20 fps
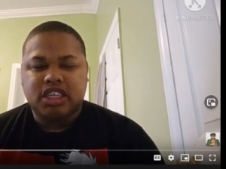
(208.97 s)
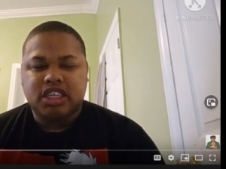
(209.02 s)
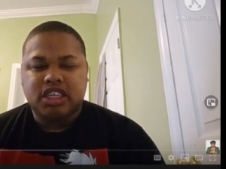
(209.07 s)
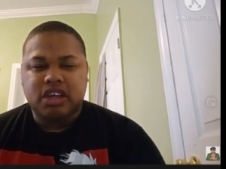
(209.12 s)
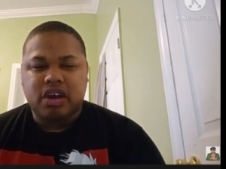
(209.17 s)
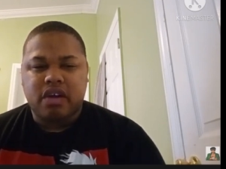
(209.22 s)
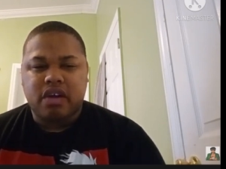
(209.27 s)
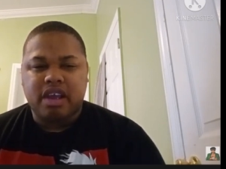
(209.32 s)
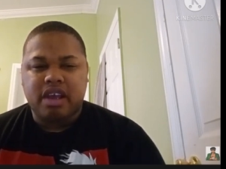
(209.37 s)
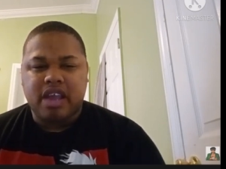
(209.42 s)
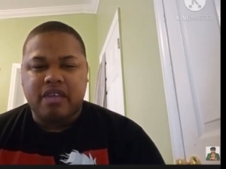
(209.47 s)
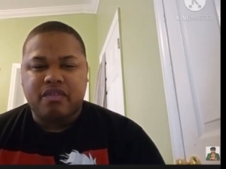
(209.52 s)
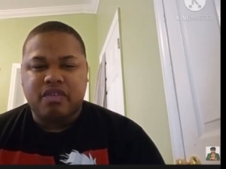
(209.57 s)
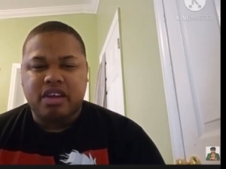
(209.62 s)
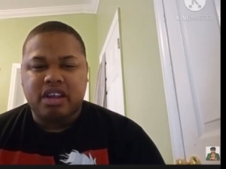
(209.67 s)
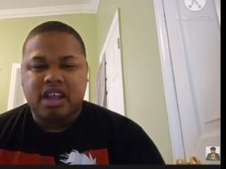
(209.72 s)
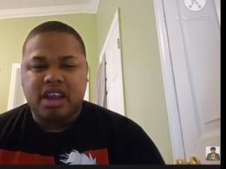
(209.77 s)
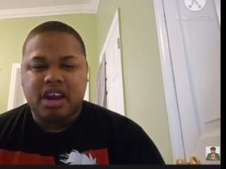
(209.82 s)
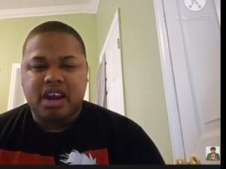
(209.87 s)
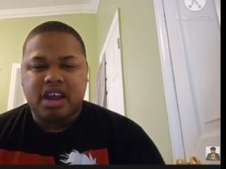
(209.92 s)
So if
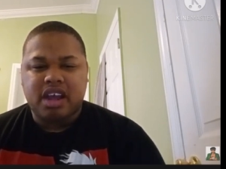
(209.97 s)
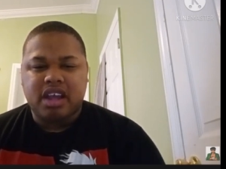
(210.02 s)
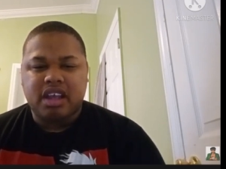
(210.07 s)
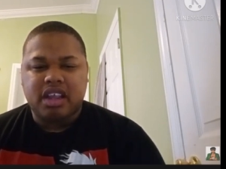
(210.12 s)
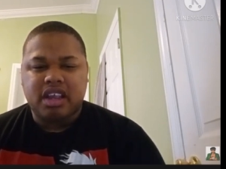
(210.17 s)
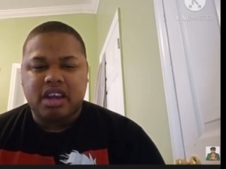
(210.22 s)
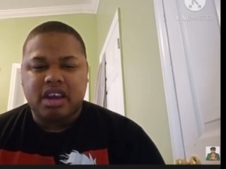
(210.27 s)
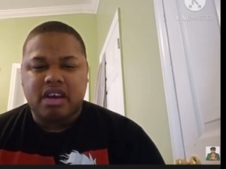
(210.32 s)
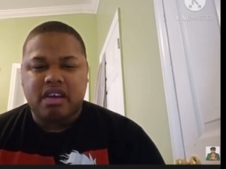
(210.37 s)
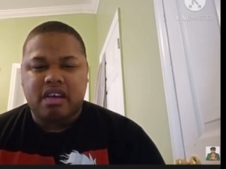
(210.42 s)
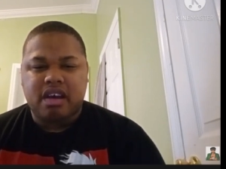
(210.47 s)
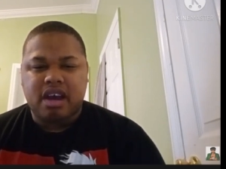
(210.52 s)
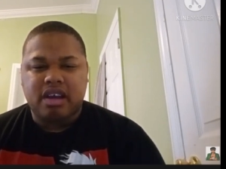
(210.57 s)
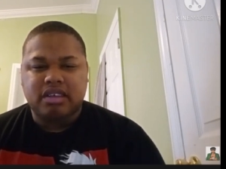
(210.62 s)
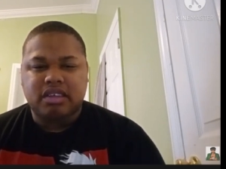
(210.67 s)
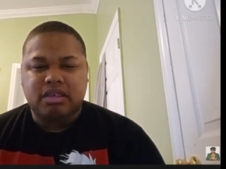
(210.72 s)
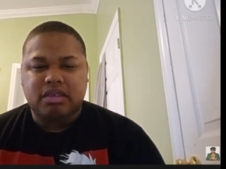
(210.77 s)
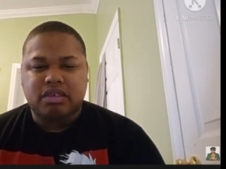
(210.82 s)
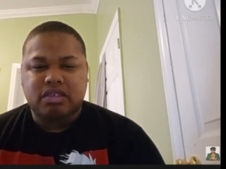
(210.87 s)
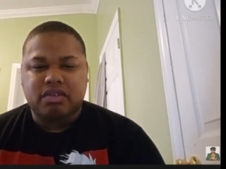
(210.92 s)
you're gonna, you know,
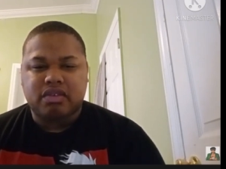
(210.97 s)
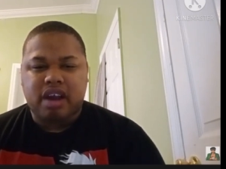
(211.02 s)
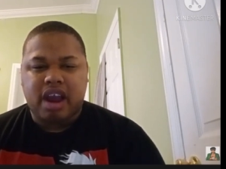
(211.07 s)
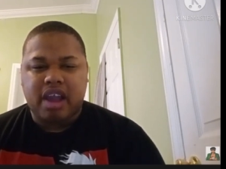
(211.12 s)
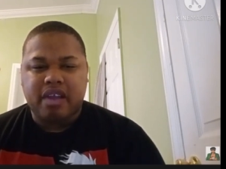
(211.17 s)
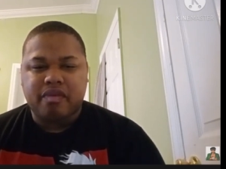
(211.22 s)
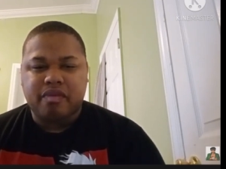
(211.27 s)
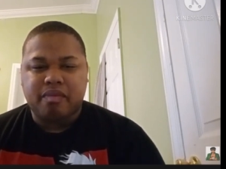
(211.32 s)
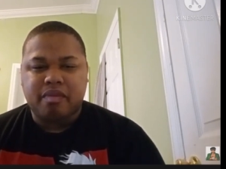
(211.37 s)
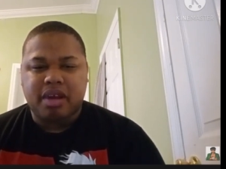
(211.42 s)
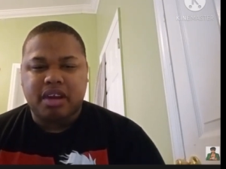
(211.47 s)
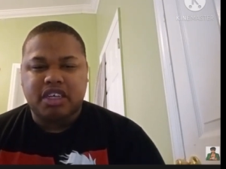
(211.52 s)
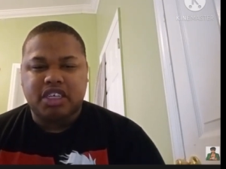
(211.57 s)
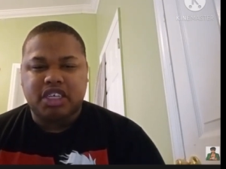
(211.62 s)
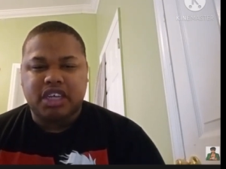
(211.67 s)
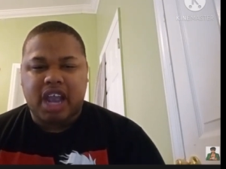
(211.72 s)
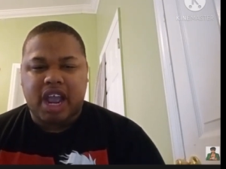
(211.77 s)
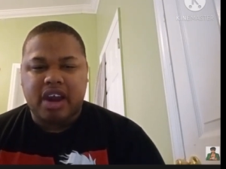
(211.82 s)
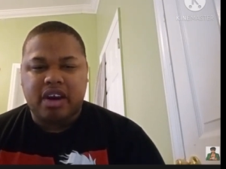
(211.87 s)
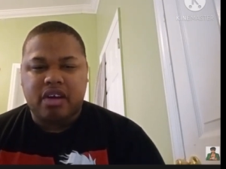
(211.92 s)
unsubscribe from my
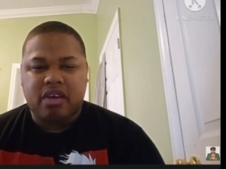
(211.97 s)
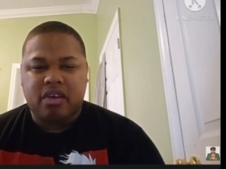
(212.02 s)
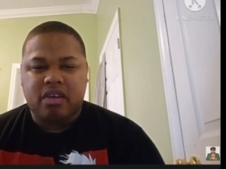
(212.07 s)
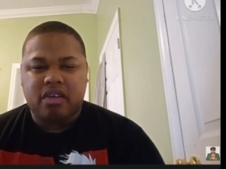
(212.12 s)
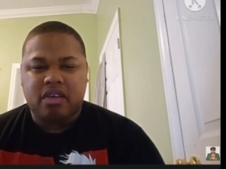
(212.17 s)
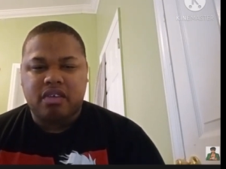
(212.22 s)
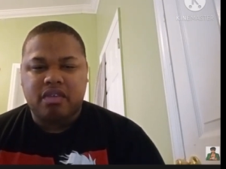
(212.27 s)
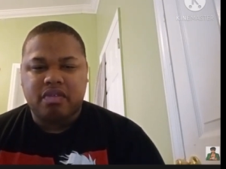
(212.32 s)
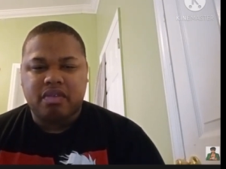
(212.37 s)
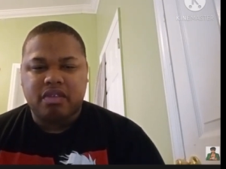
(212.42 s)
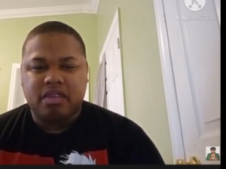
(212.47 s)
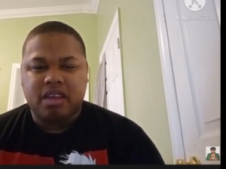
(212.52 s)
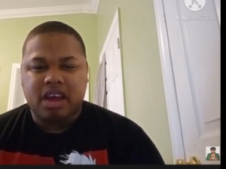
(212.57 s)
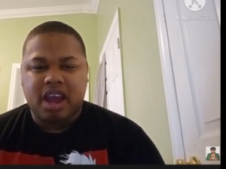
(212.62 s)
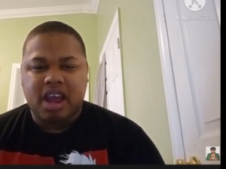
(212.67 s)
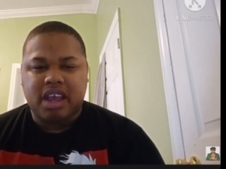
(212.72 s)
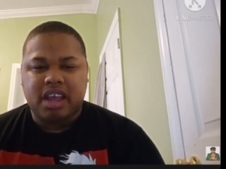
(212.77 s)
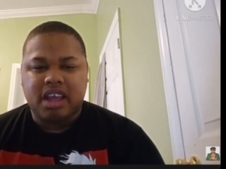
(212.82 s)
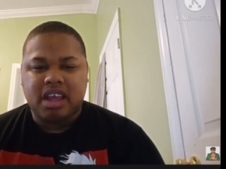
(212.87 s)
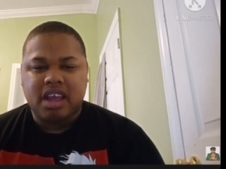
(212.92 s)
channel,
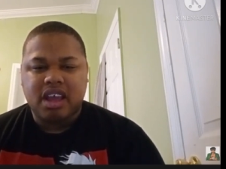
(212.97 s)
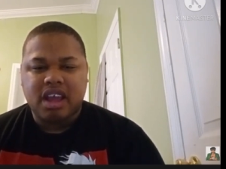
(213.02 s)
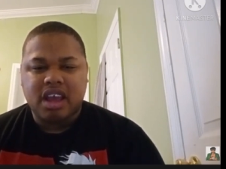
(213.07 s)
like